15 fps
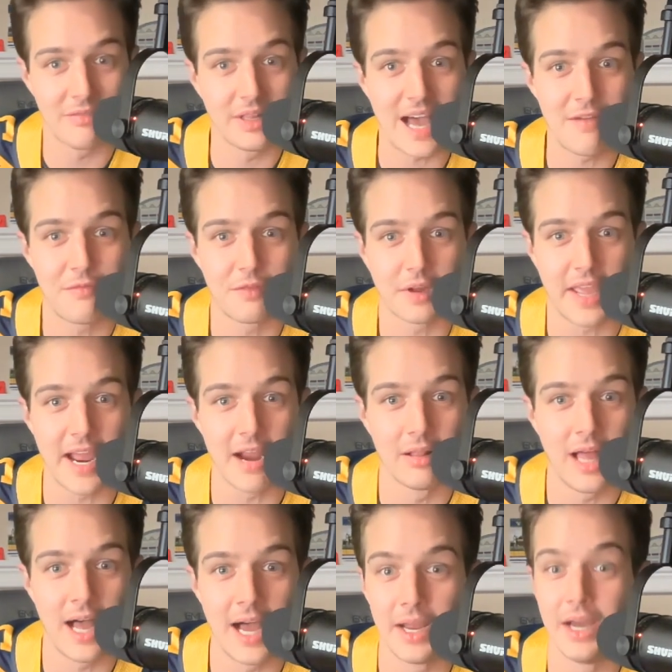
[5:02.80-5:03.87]
alive for
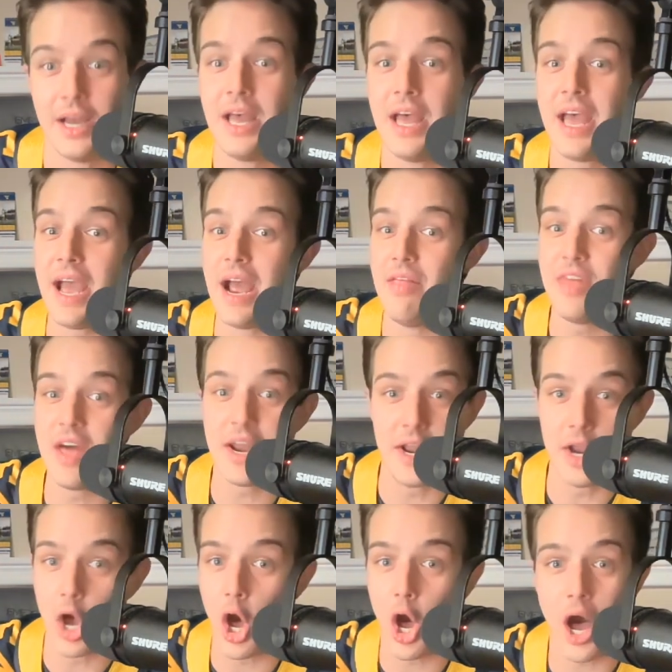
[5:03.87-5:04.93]
Carolina, and then an
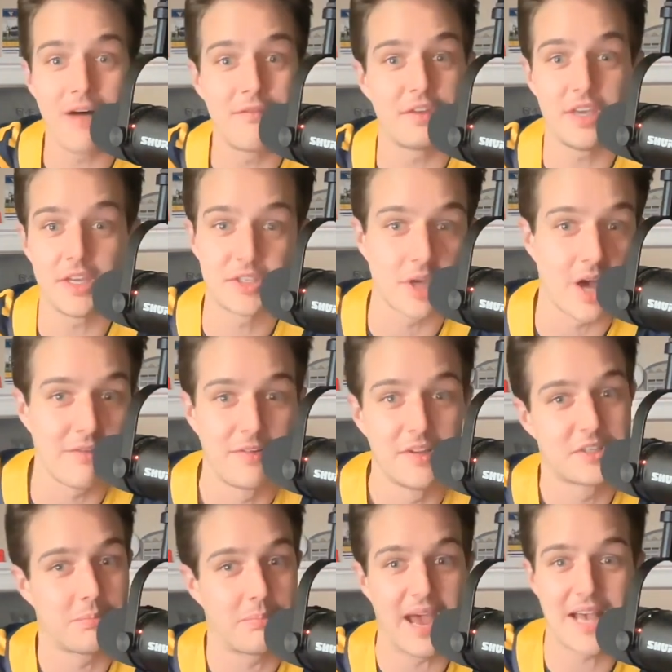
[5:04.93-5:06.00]
obvious
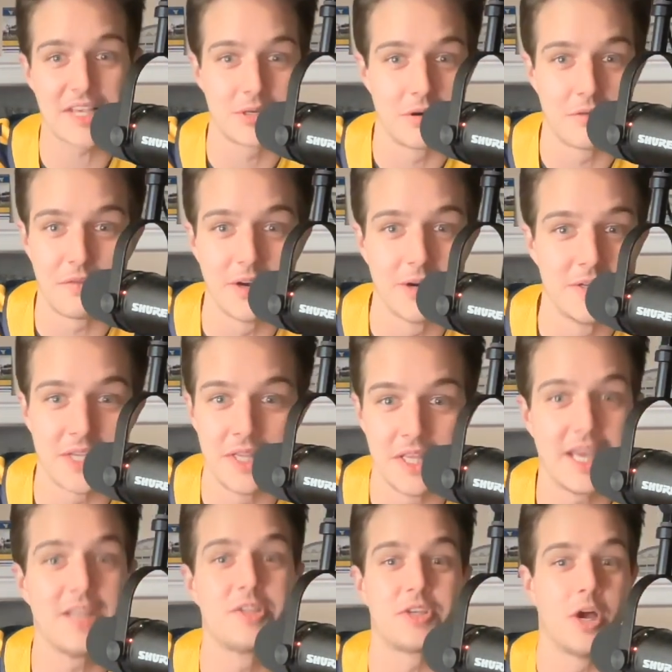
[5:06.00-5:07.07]
offensive pass interference in
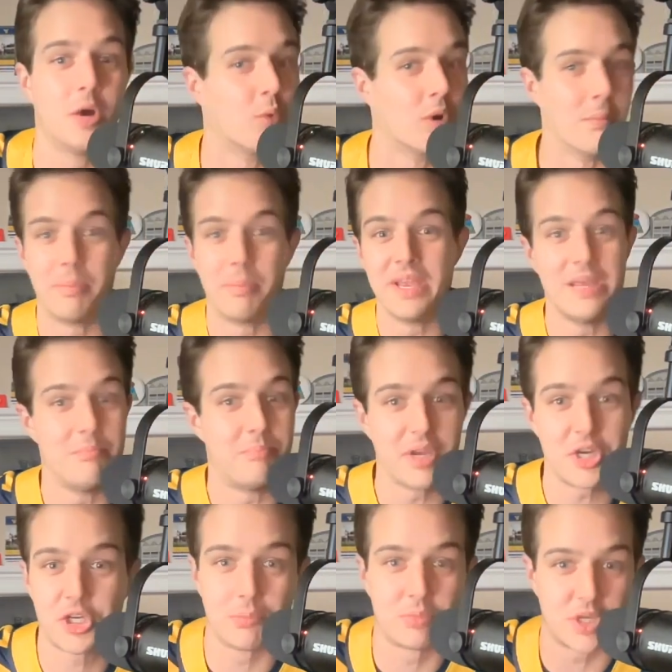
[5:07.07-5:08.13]
the end zone where Beanie
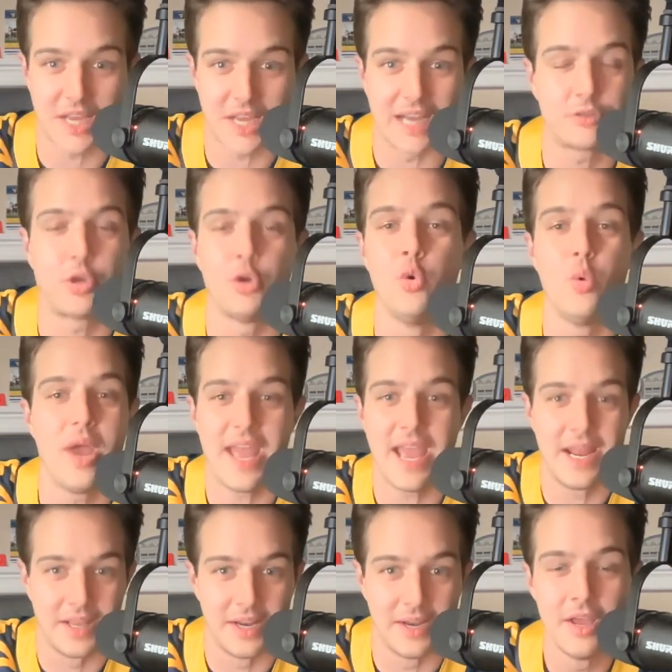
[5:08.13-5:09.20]
Bishop just got
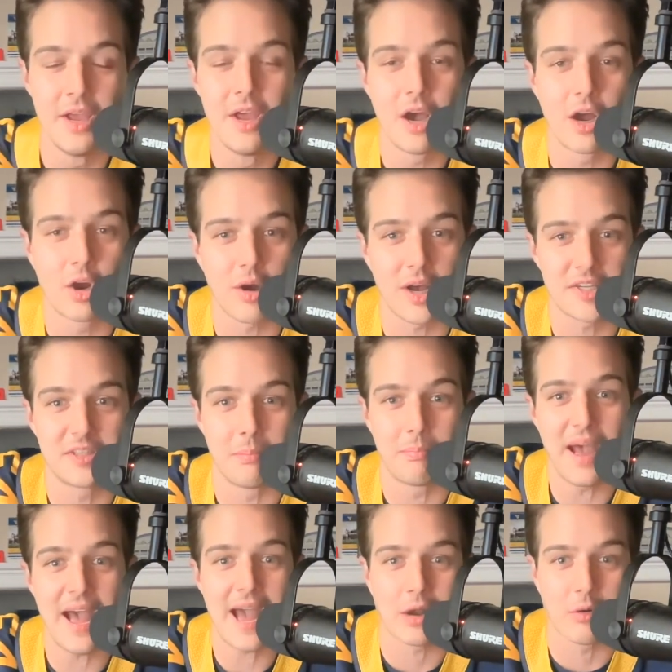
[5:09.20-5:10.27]
two-handed across the
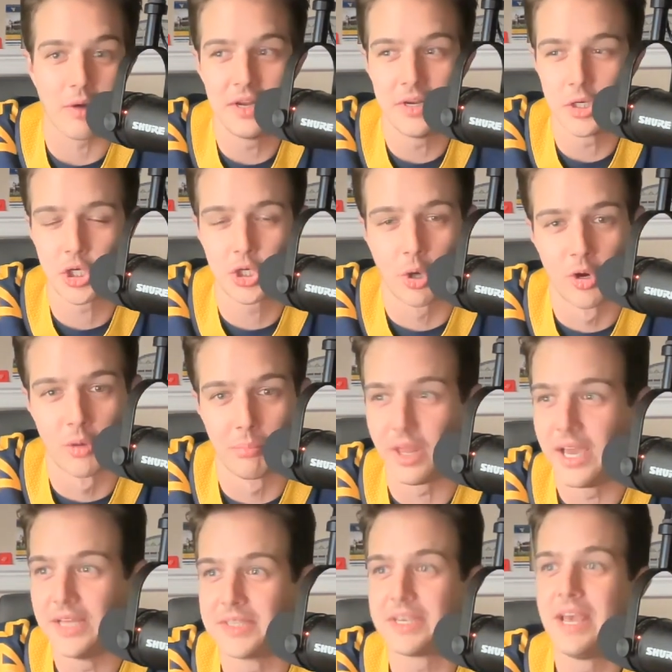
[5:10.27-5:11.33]
back right in his shoulder
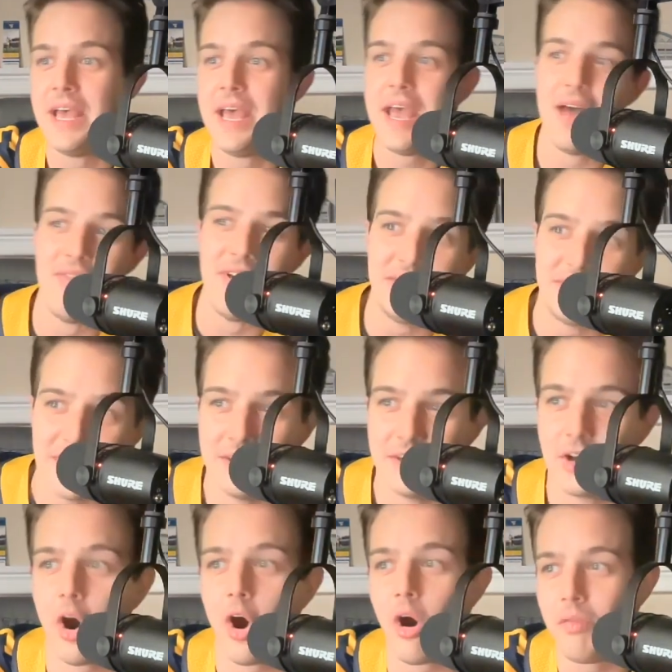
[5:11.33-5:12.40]
blades, and they didn't
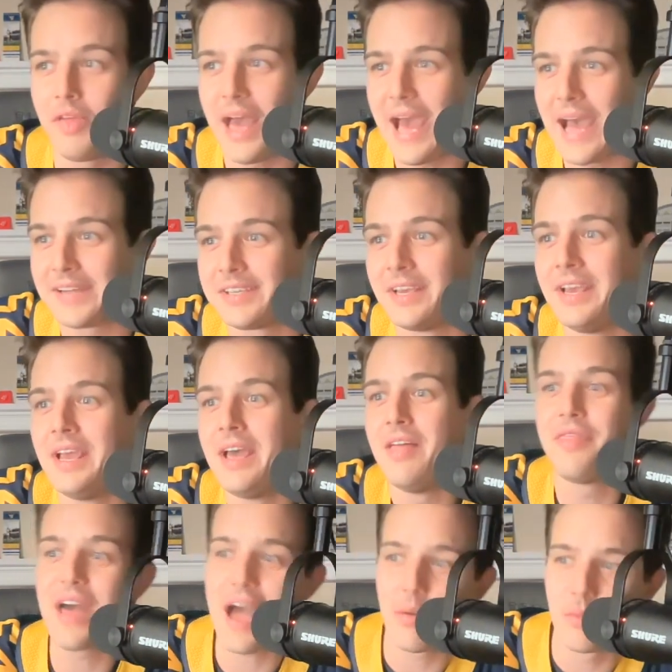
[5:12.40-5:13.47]
call that.
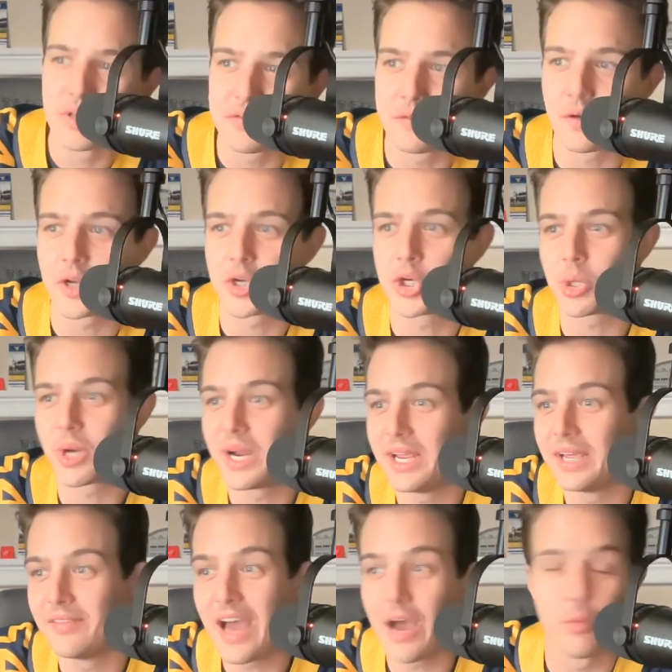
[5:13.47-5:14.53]
That was
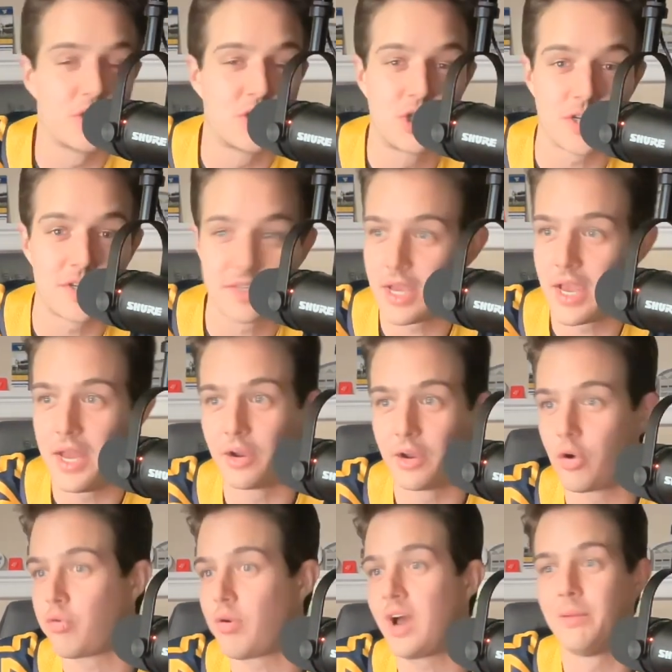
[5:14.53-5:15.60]
frustrating. That was just an
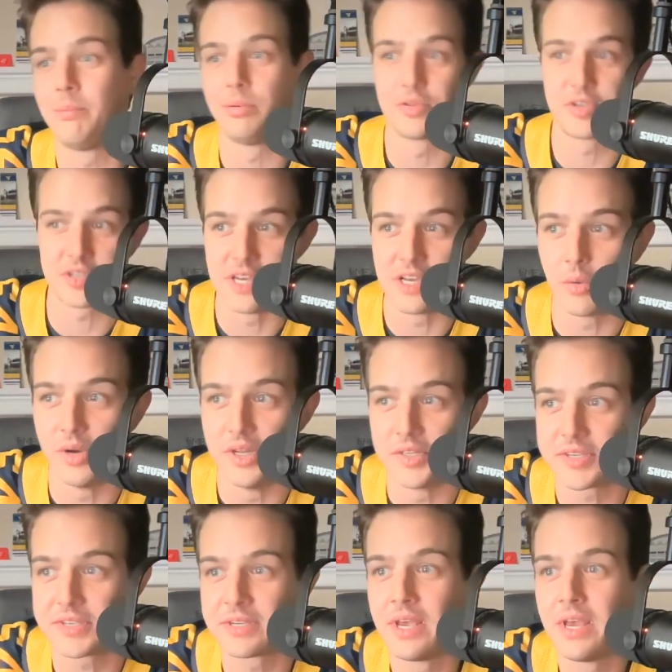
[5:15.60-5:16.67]
incredible
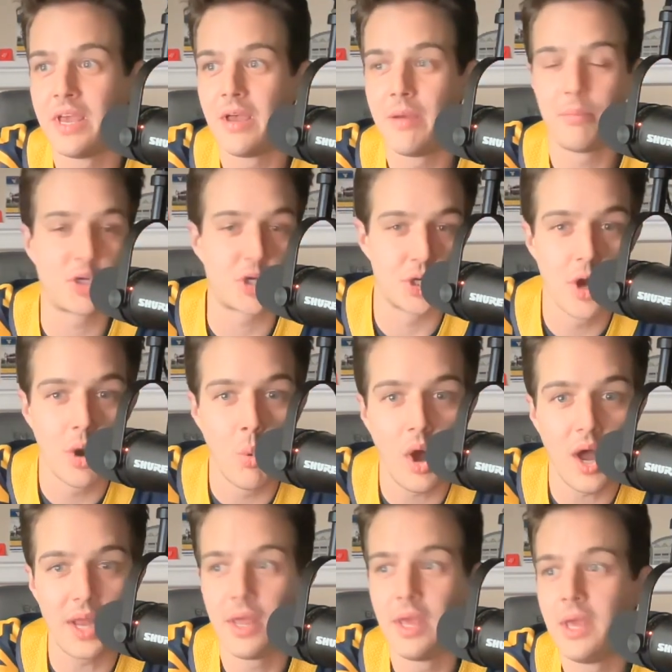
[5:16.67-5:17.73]
sequence. But you know
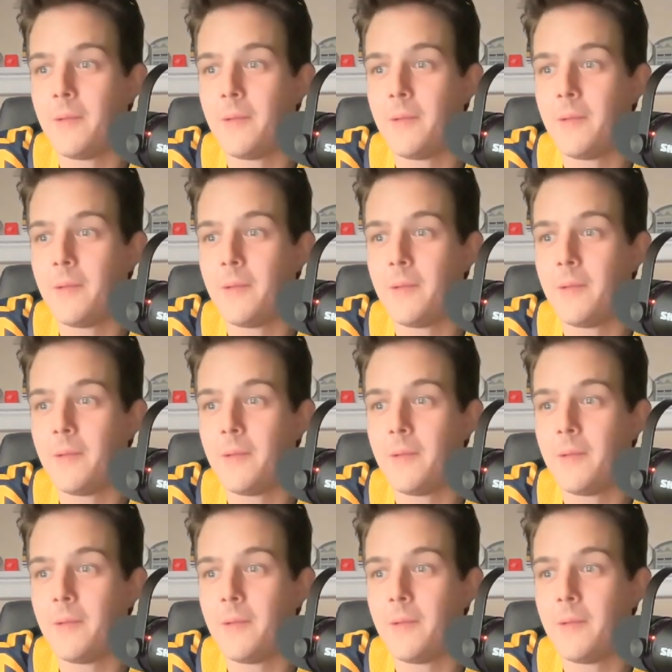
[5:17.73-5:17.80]
what?